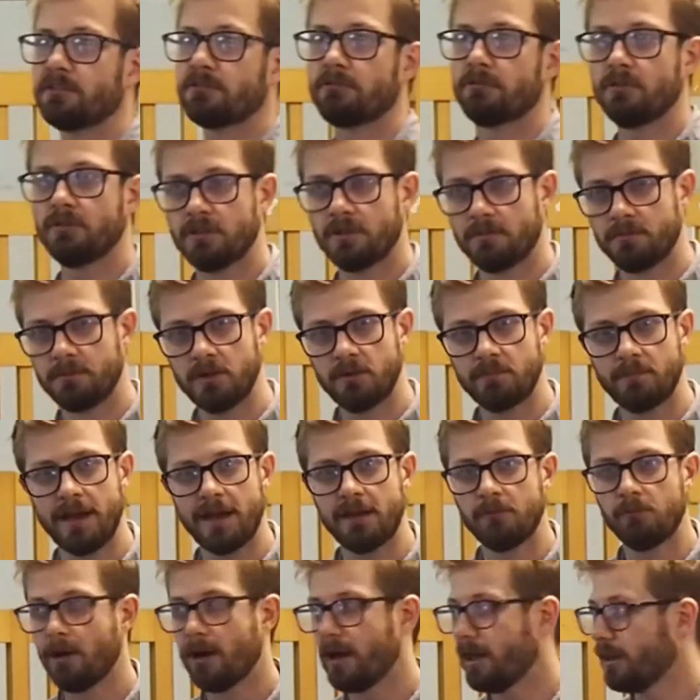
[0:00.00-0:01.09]
through them, you
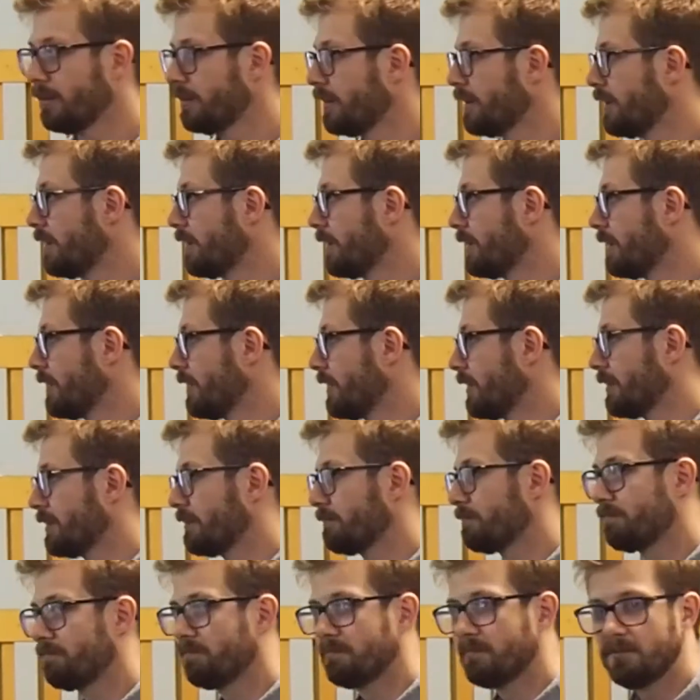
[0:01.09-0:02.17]
may well
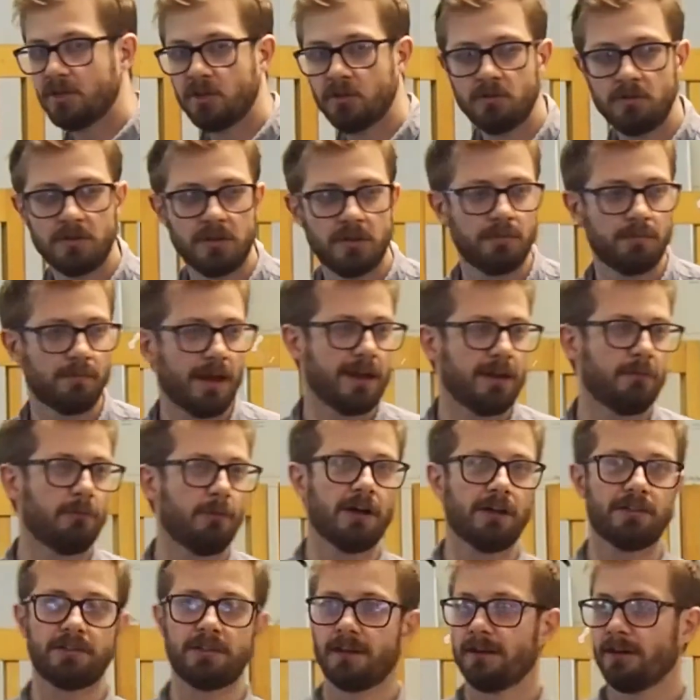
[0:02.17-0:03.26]
think,
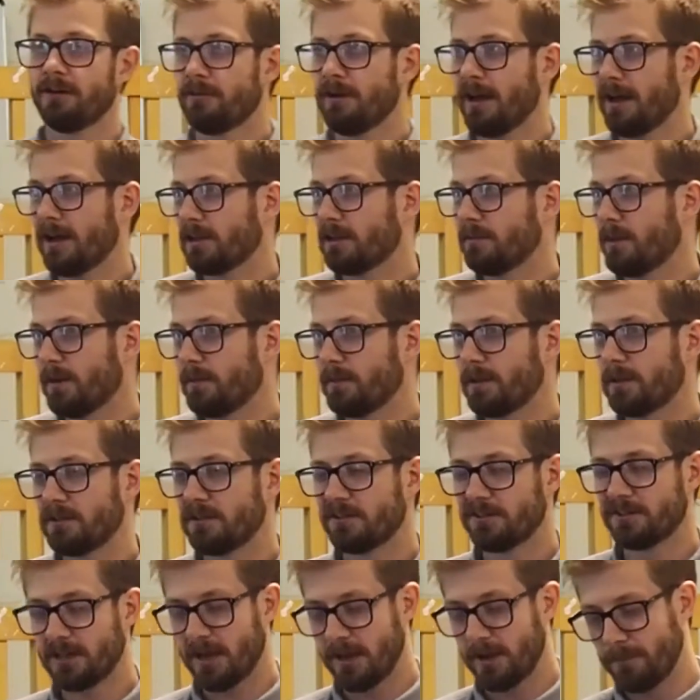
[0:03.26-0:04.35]
oh, hang on a moment.
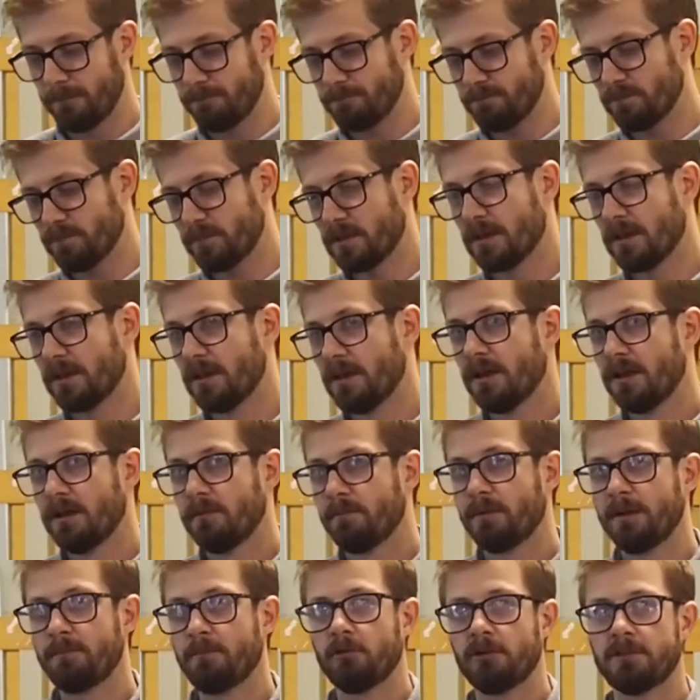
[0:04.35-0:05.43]
So,
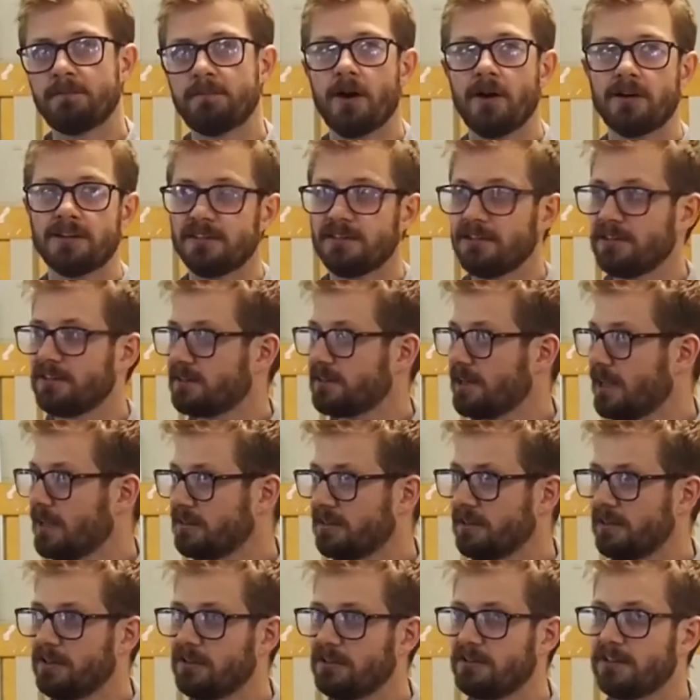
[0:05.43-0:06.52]
people with Parkinson's tend
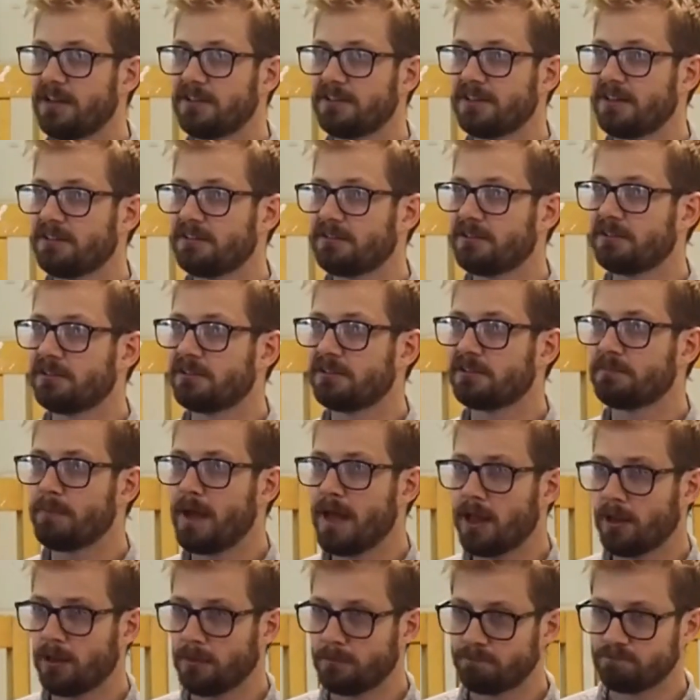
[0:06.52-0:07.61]
to lose their sense of
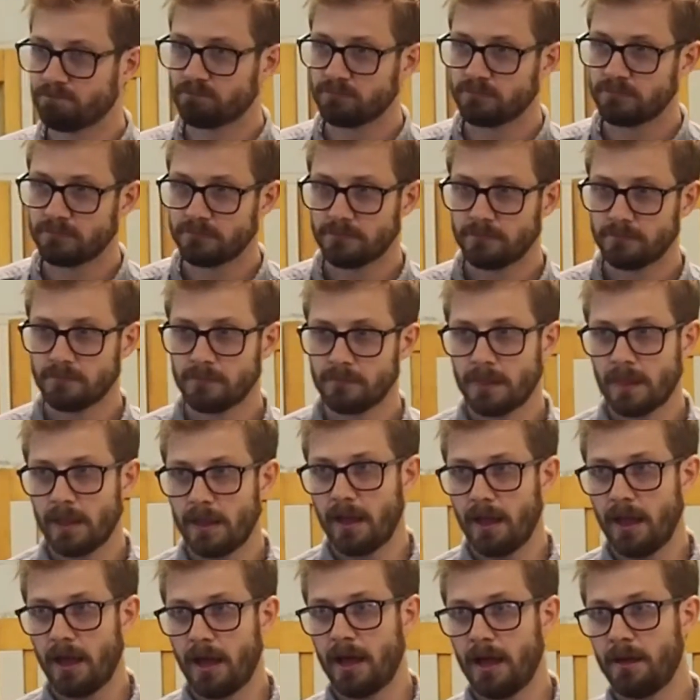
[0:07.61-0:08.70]
smell
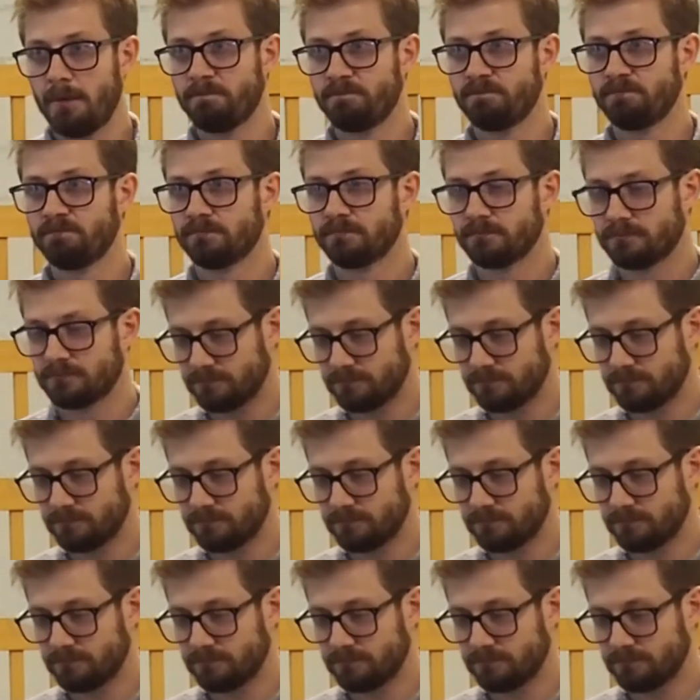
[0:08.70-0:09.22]
about